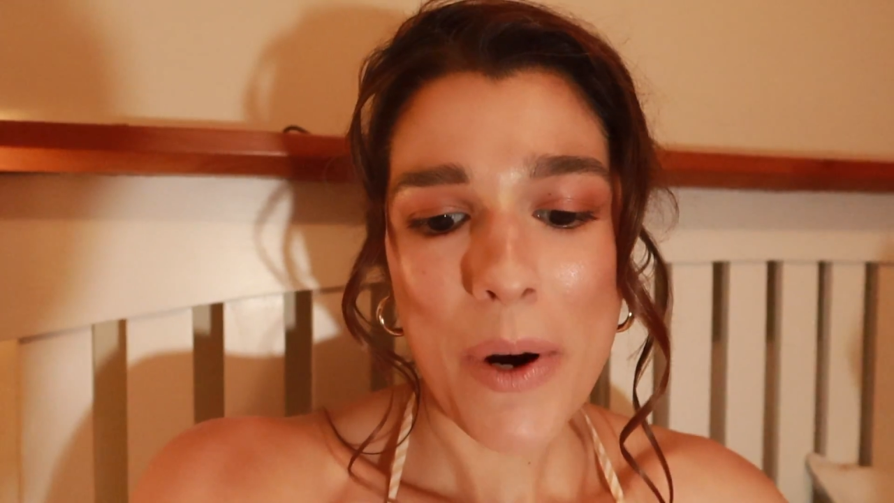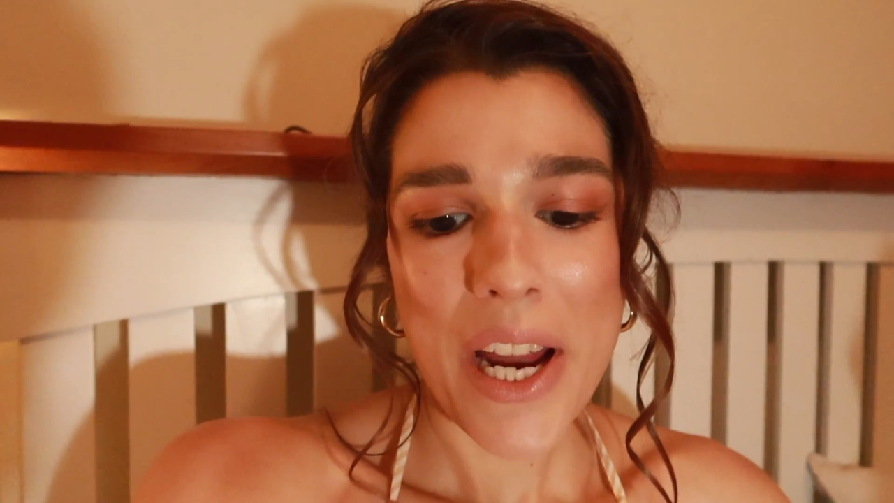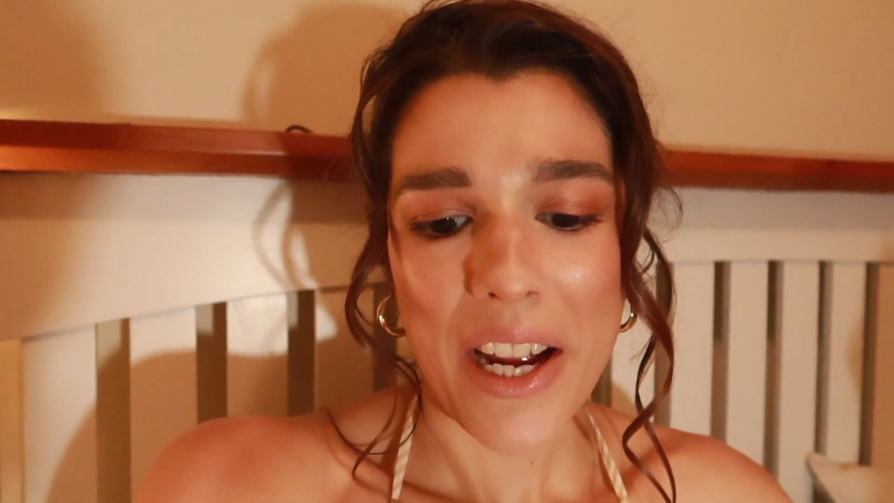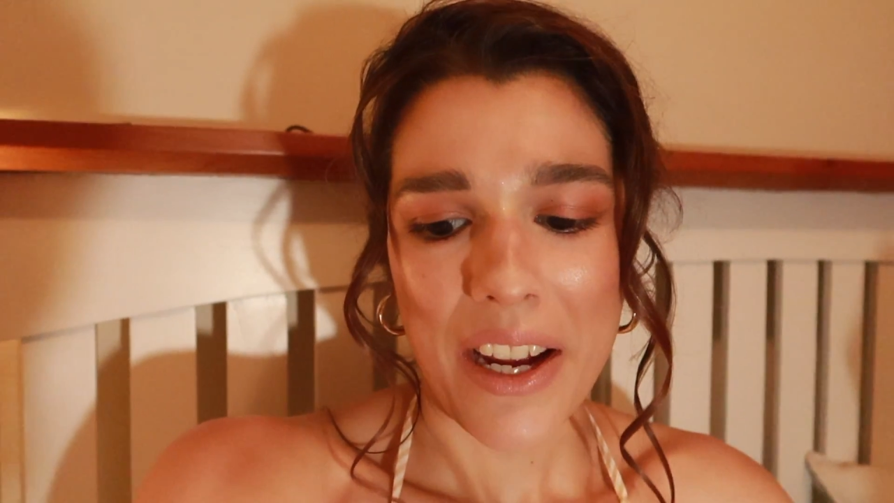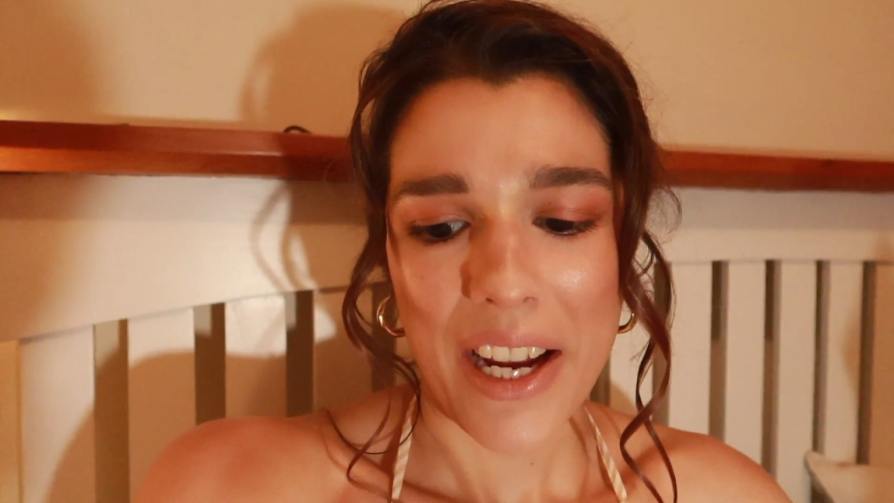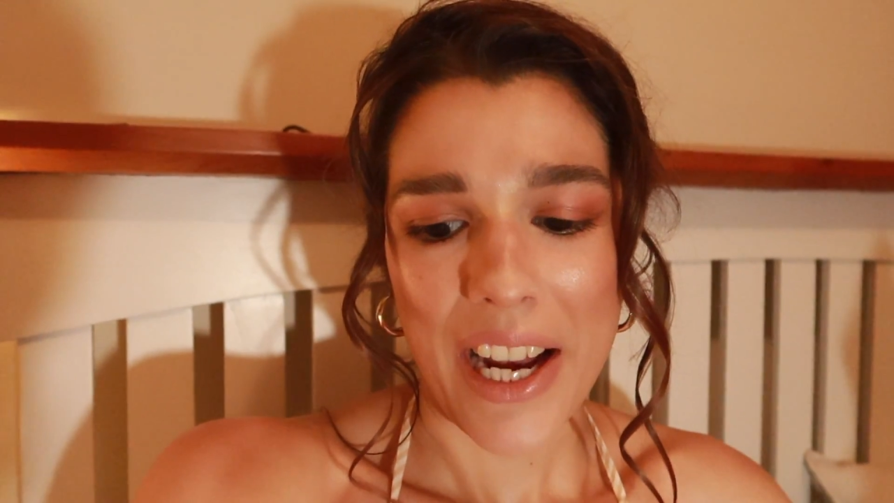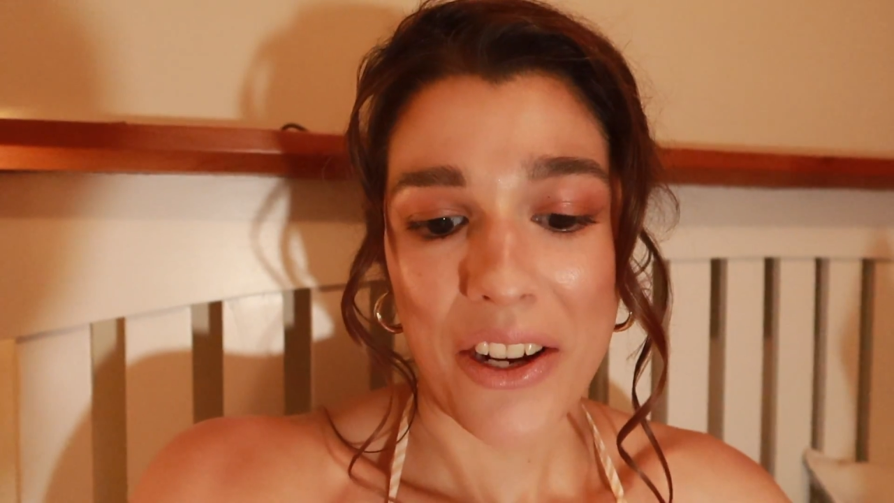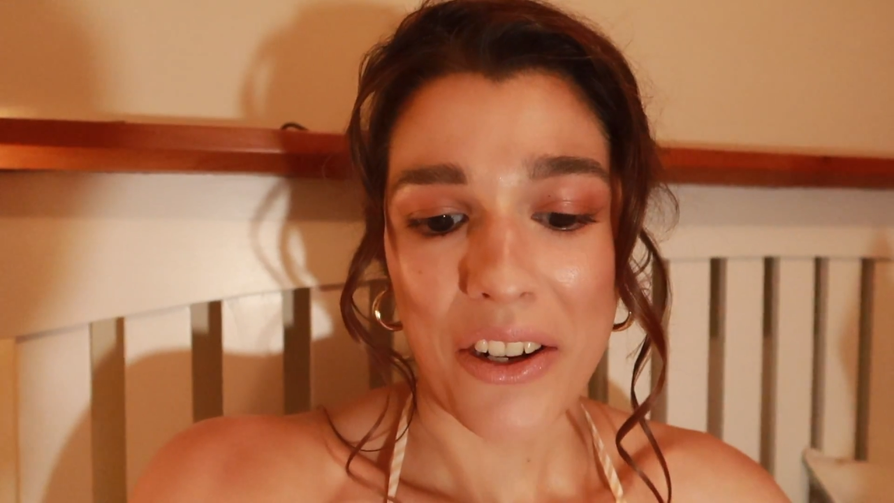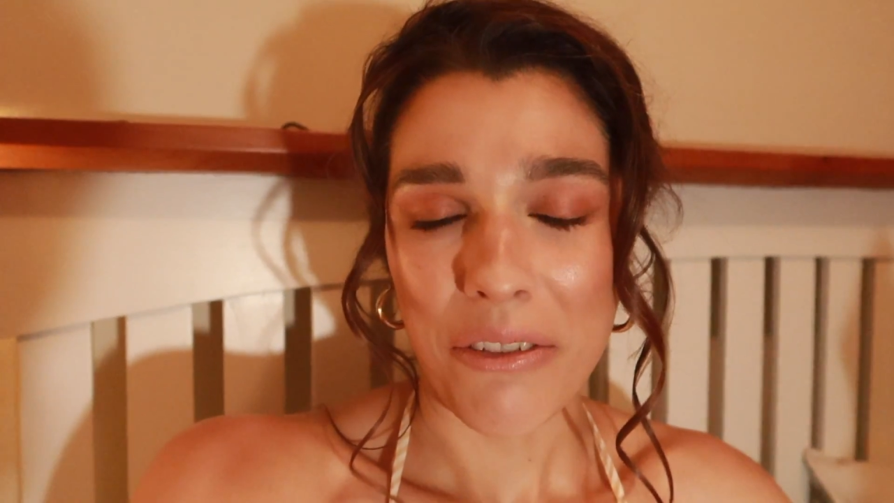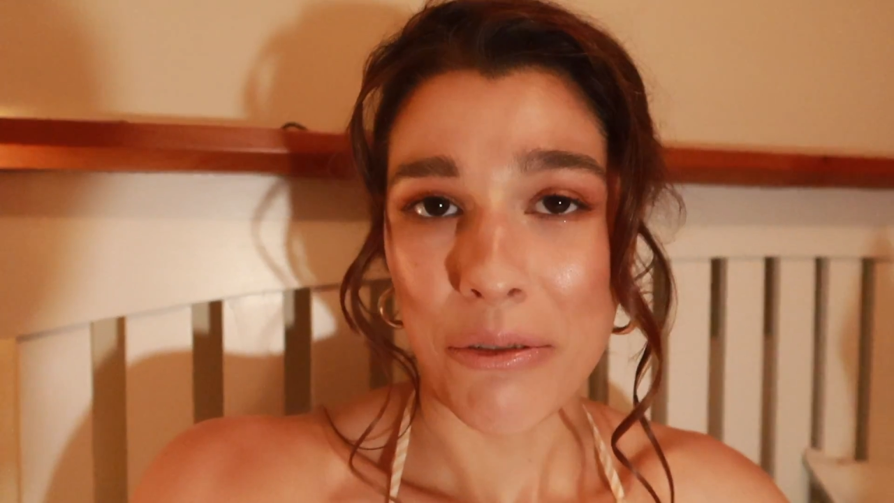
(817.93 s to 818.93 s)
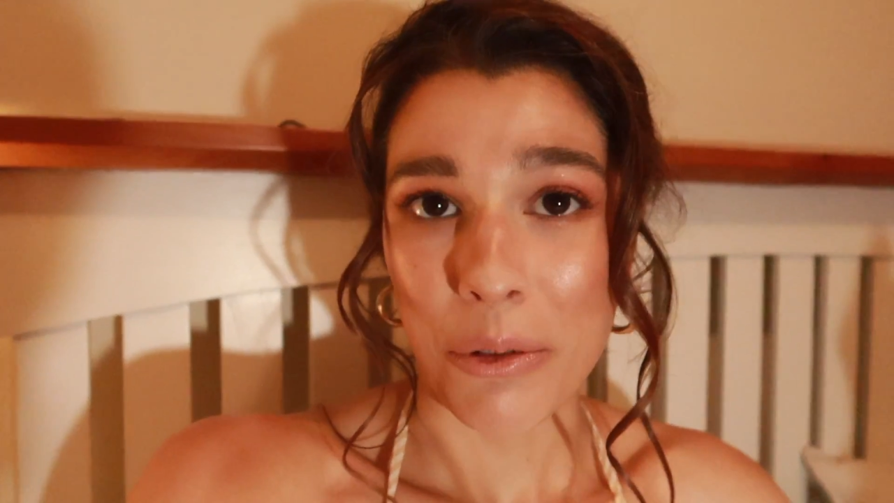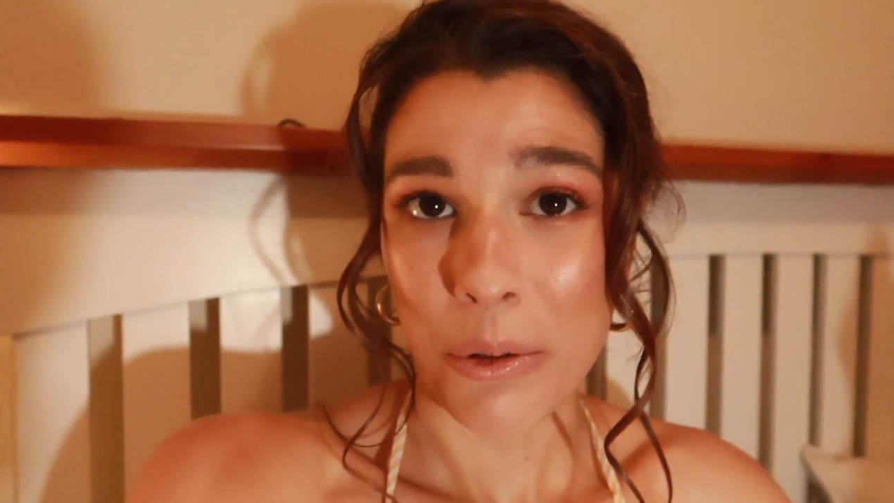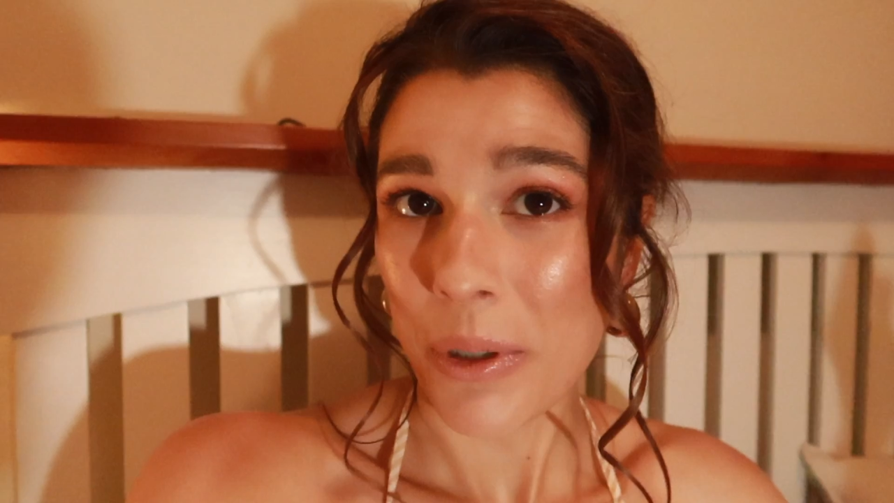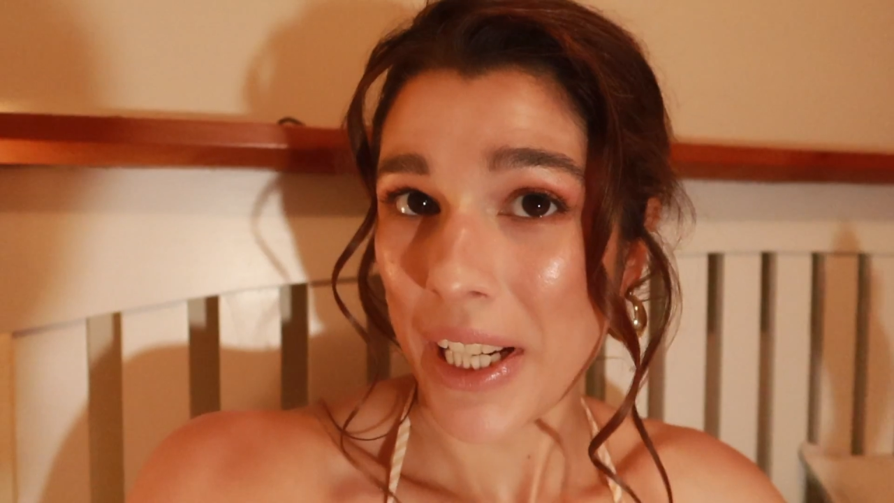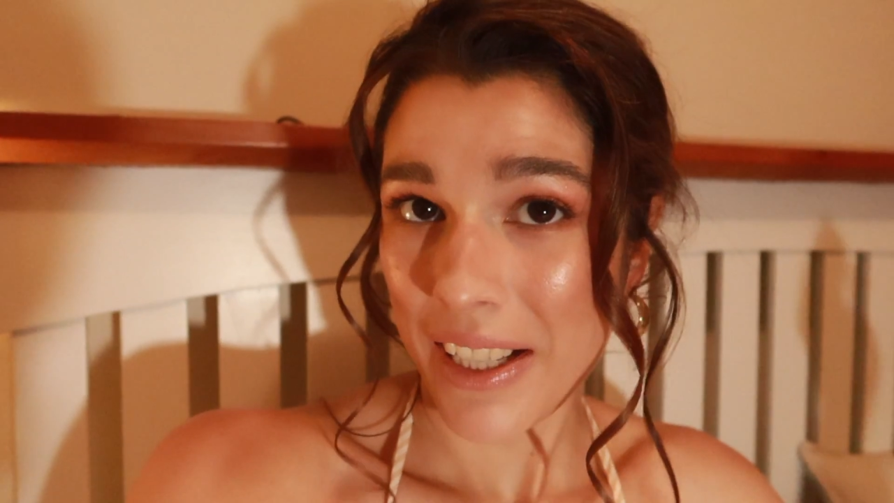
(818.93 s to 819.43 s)
we are heading off
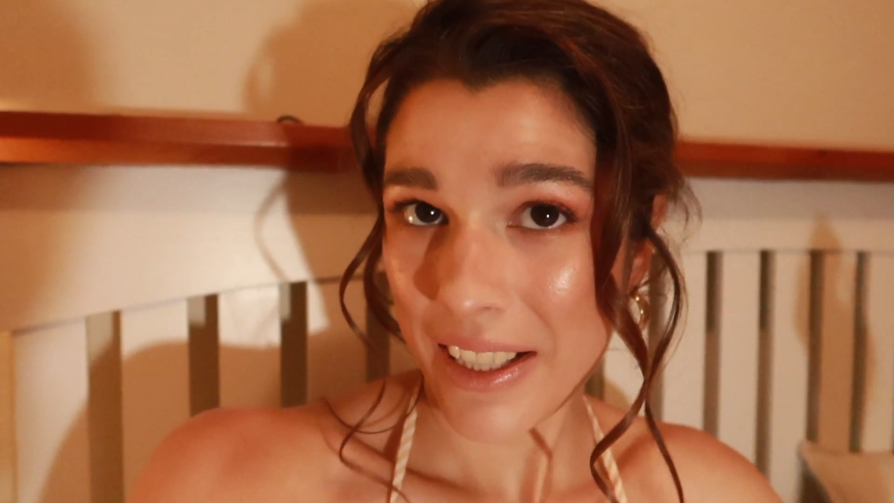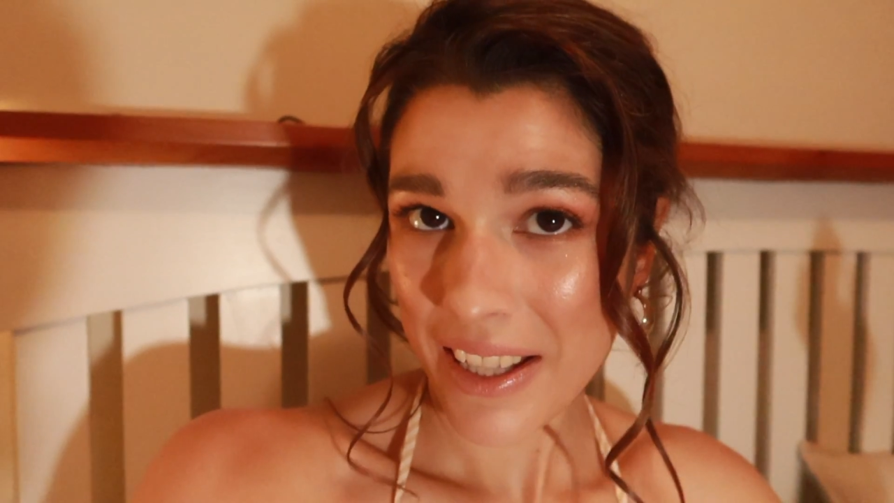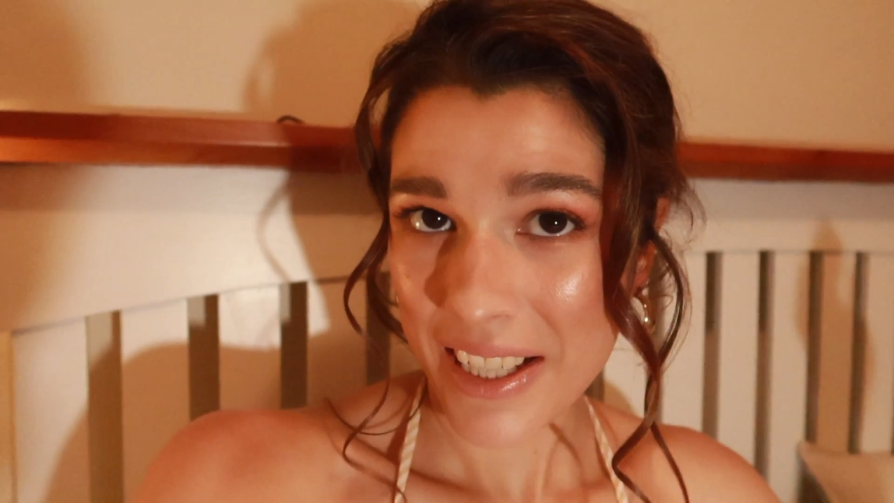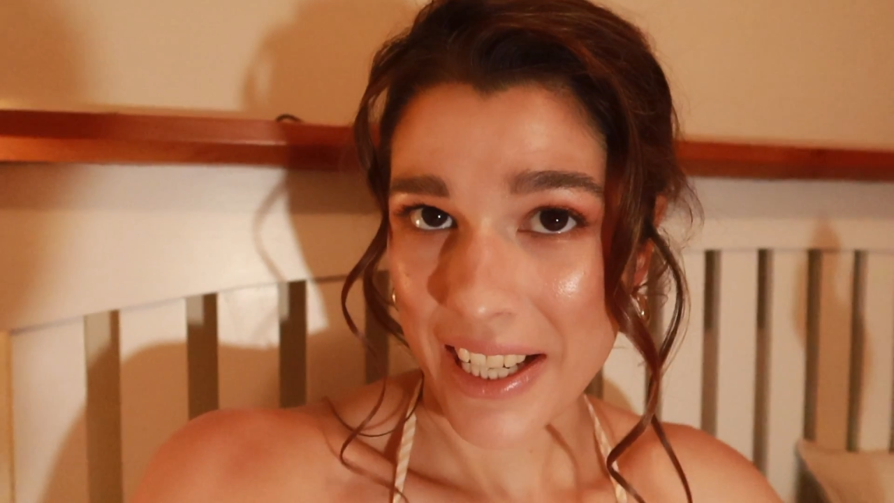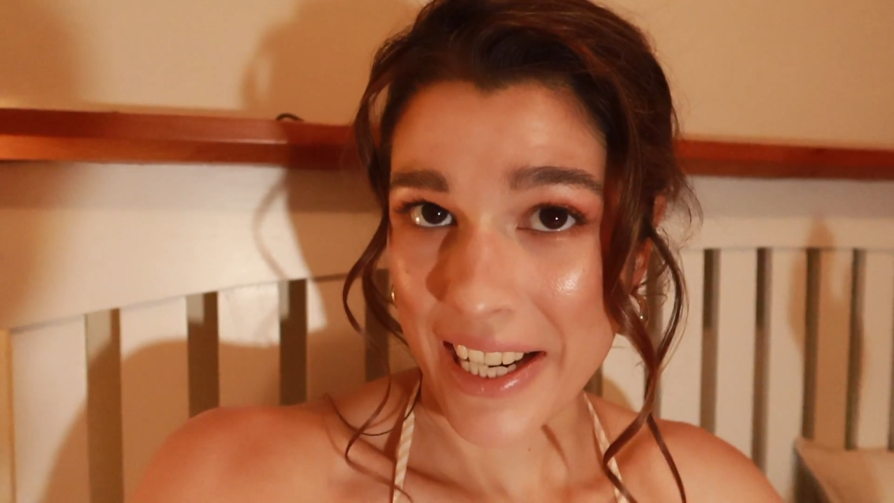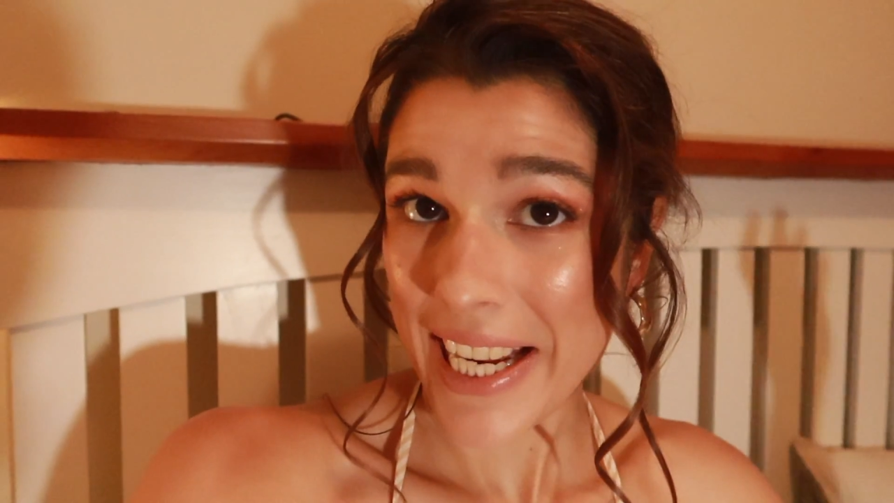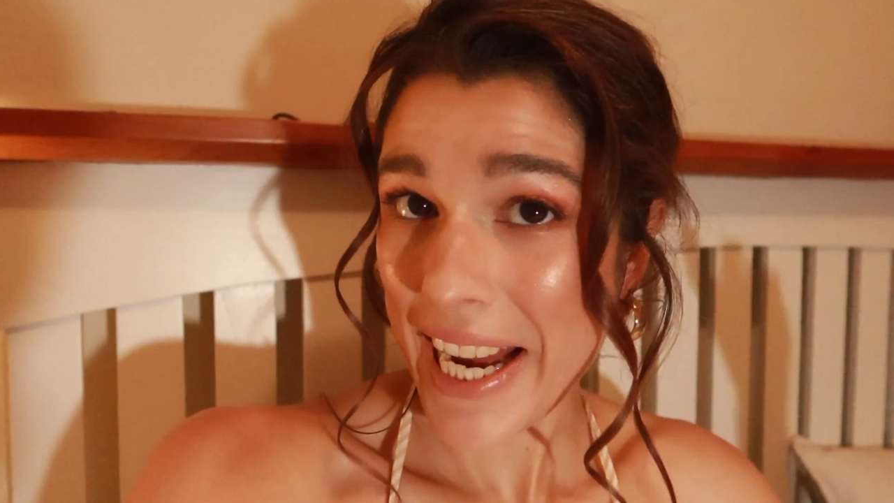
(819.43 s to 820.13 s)
for another date,